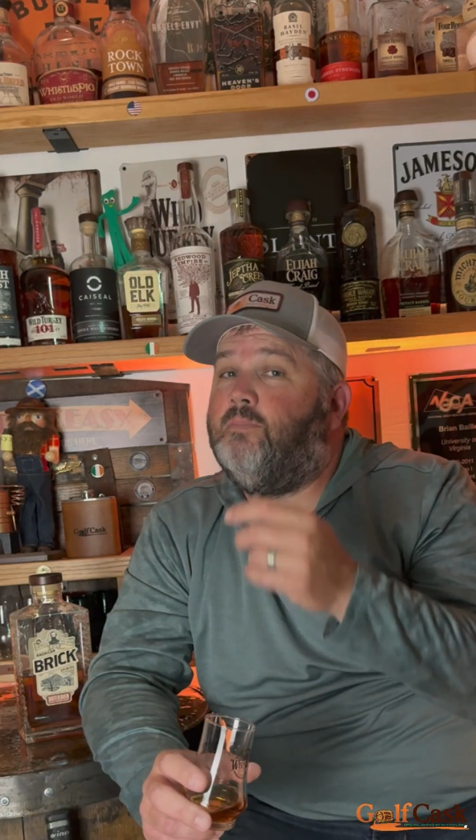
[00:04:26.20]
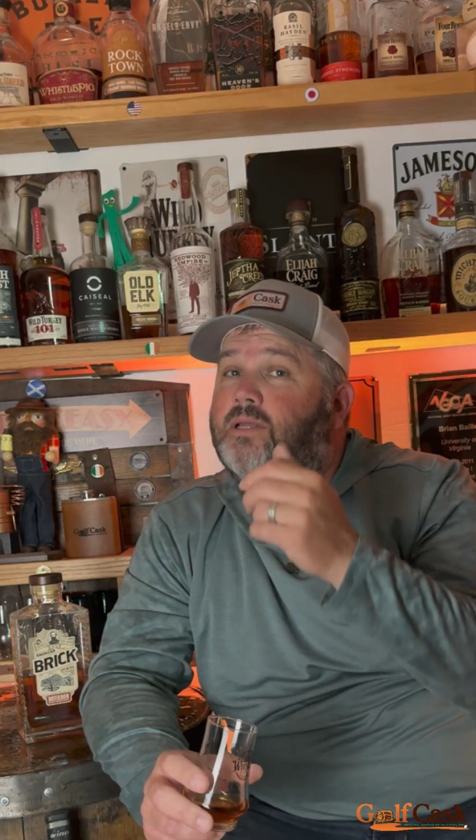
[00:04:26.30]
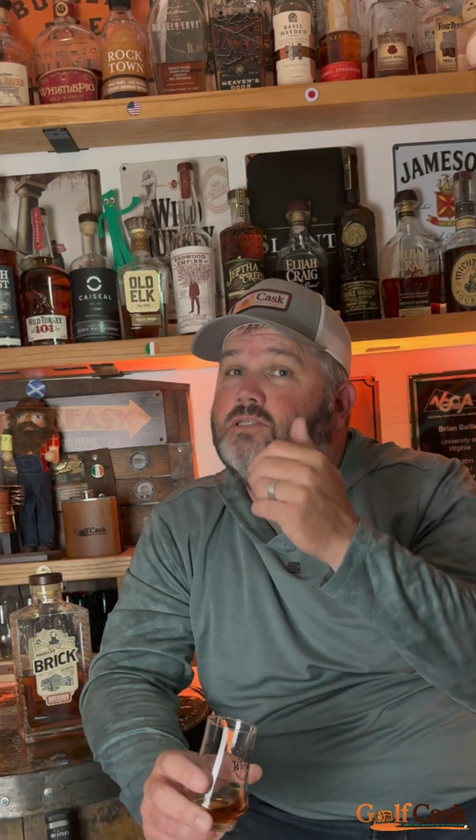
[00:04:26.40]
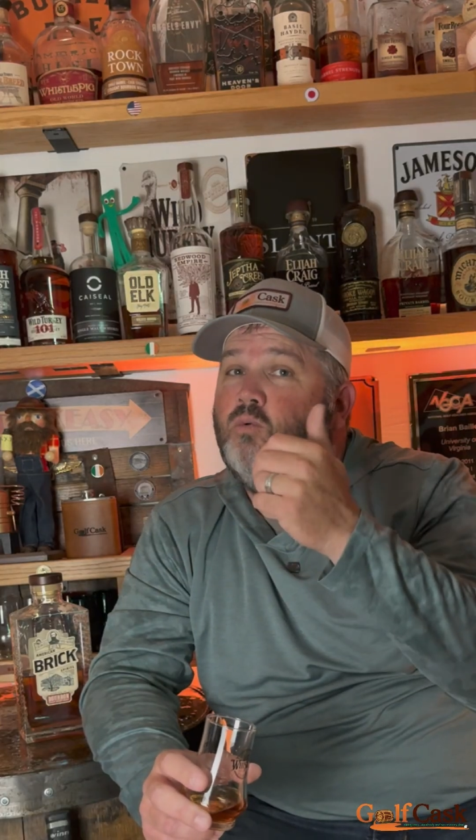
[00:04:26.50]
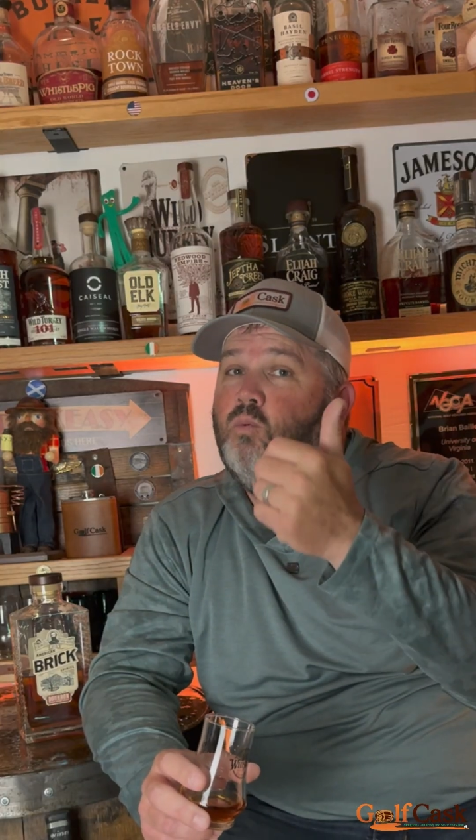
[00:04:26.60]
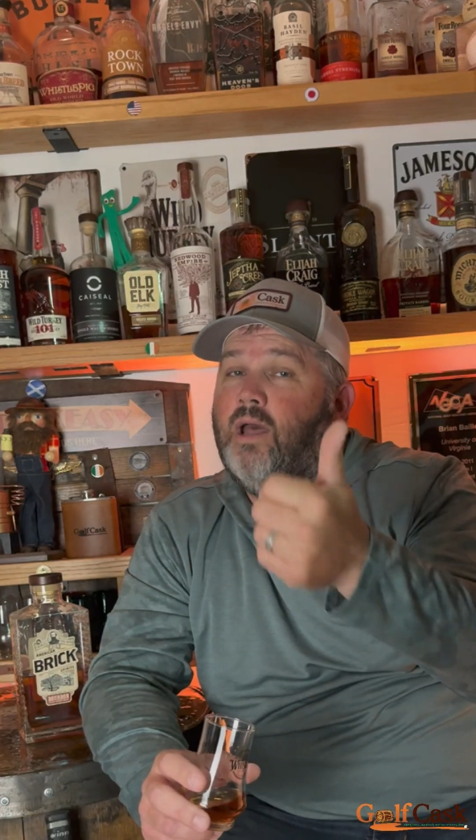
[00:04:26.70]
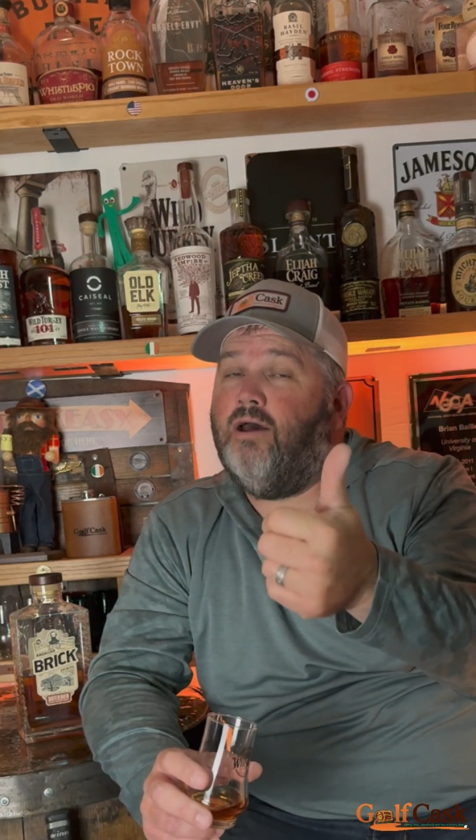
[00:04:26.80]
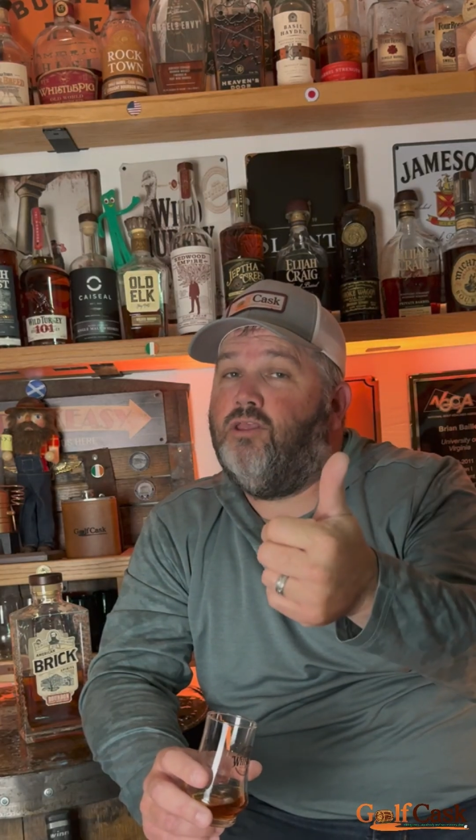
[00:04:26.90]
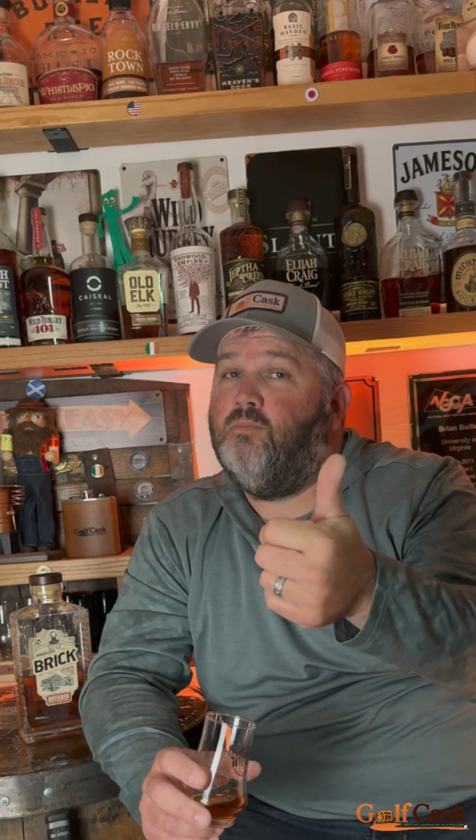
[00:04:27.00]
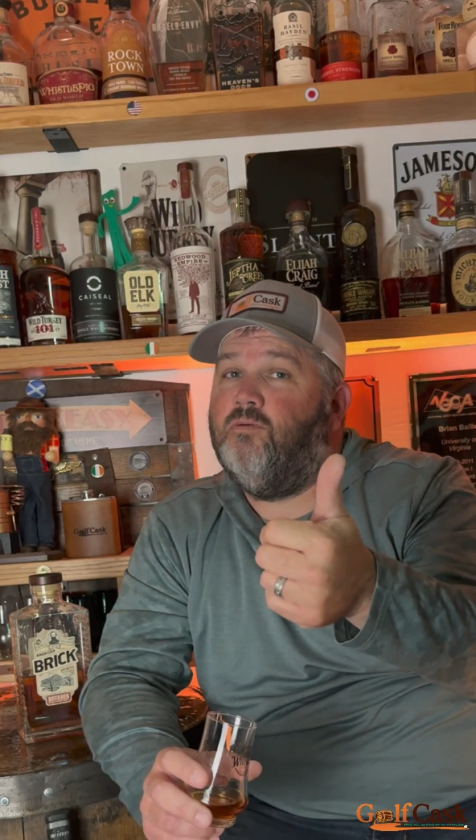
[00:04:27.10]
depends on
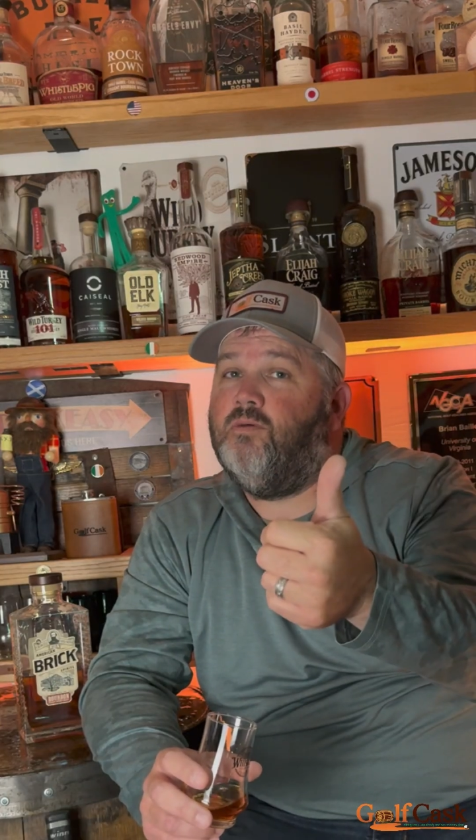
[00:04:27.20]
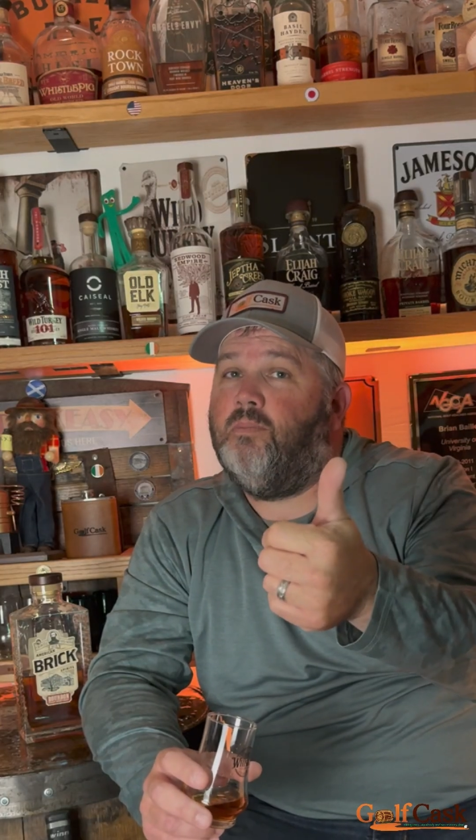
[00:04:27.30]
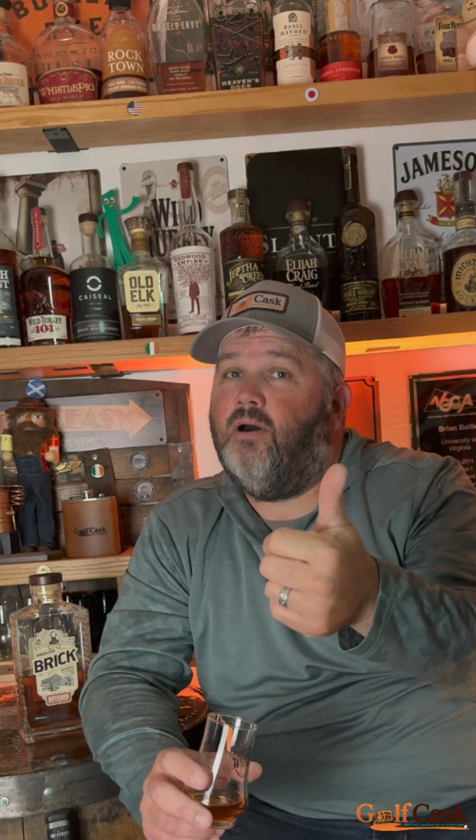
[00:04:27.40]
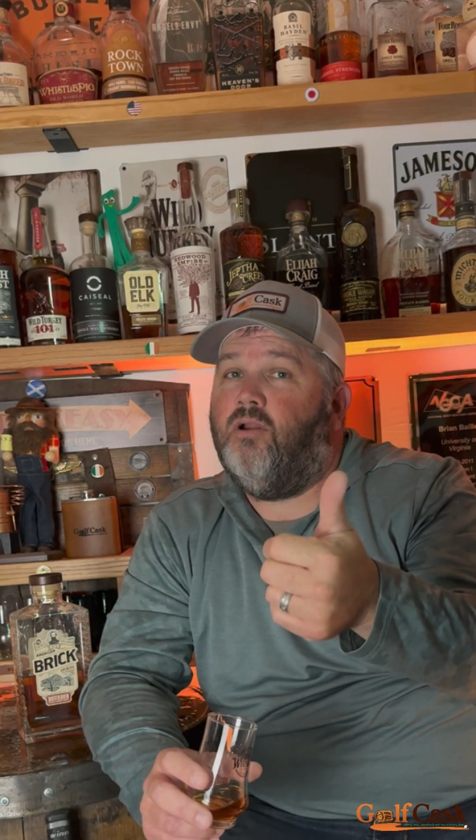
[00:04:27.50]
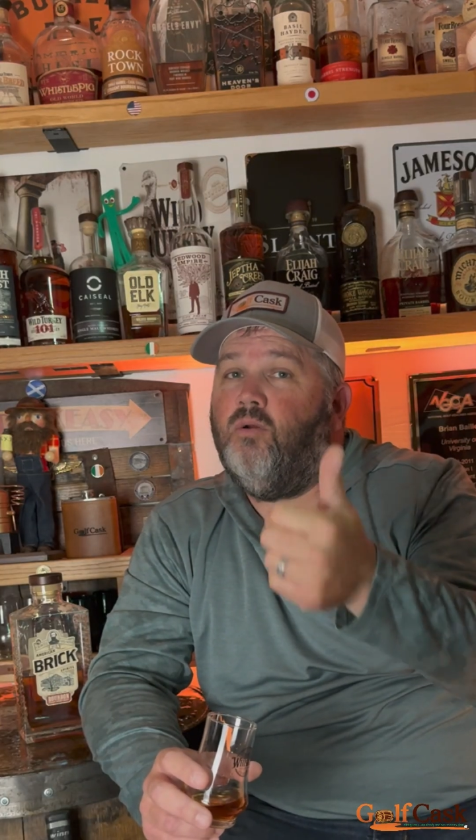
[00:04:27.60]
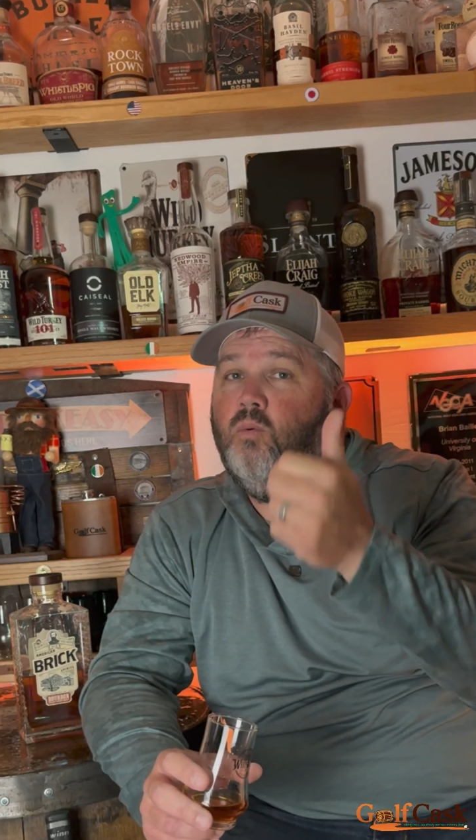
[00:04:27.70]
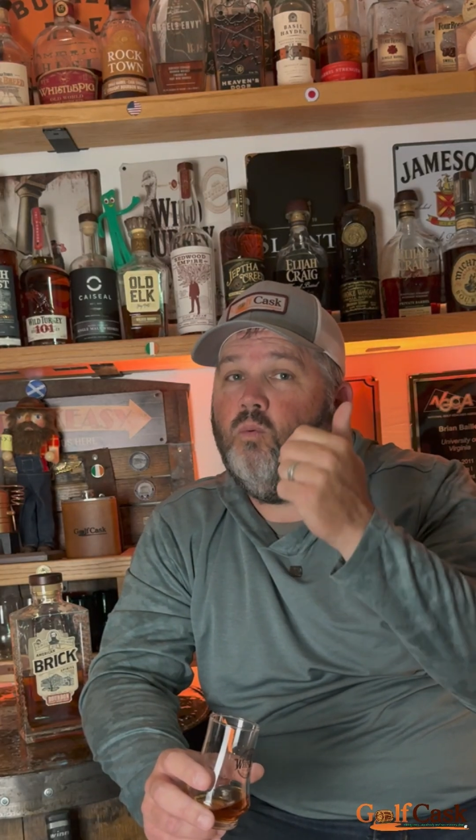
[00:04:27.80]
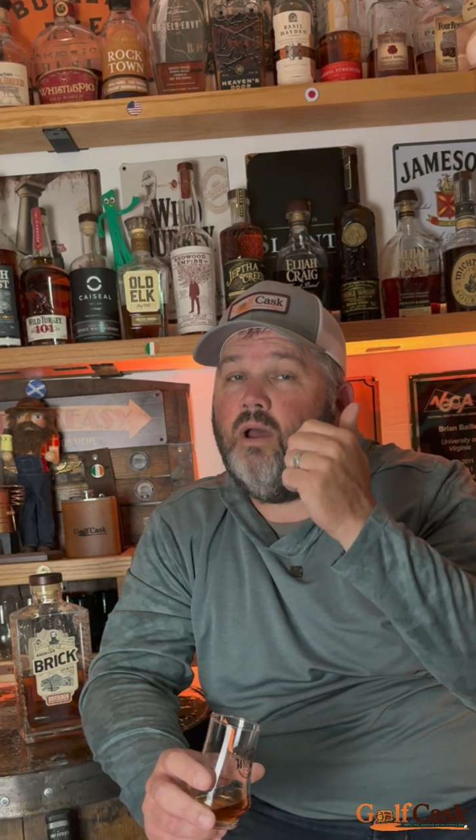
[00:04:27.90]
how you move the putter,